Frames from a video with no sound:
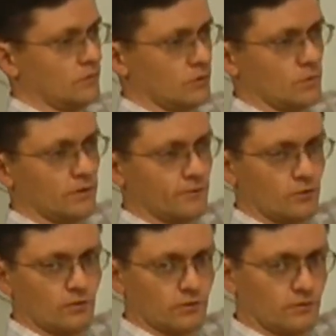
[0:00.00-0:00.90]
because we never
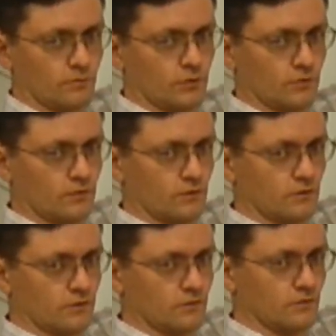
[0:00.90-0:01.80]
talked about
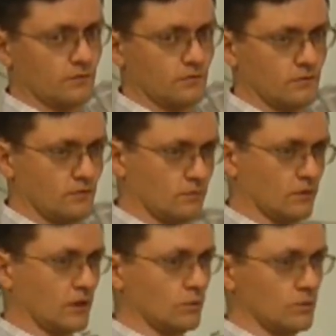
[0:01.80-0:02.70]

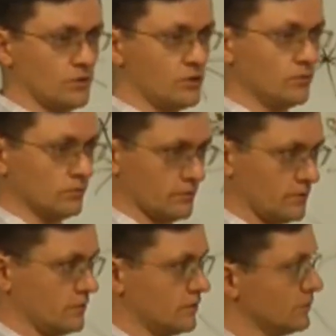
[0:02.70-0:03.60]
how we choose